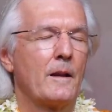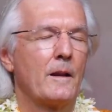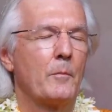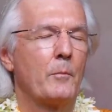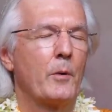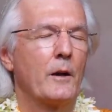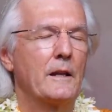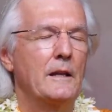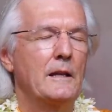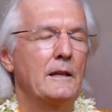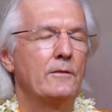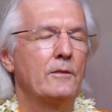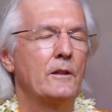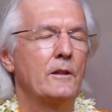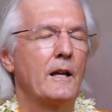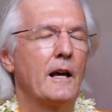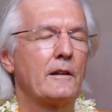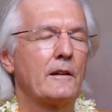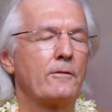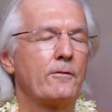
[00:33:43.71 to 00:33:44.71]
But even
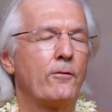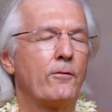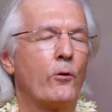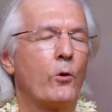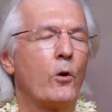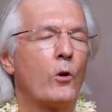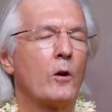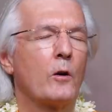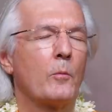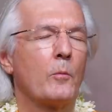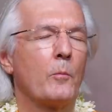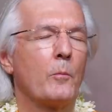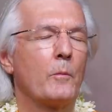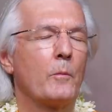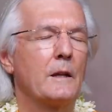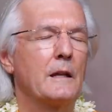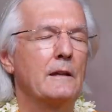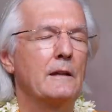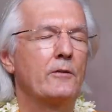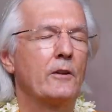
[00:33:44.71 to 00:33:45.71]
that form,
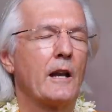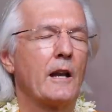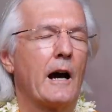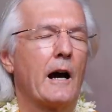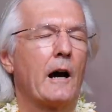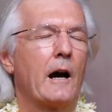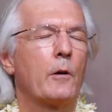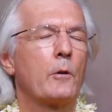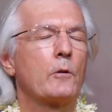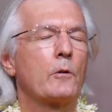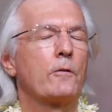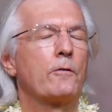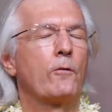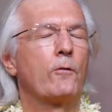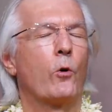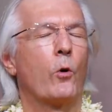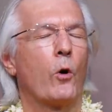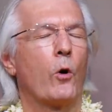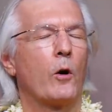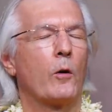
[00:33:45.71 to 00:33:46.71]
even our
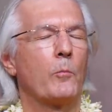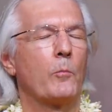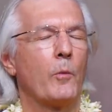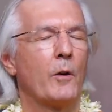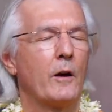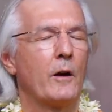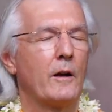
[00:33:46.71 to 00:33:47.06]
form,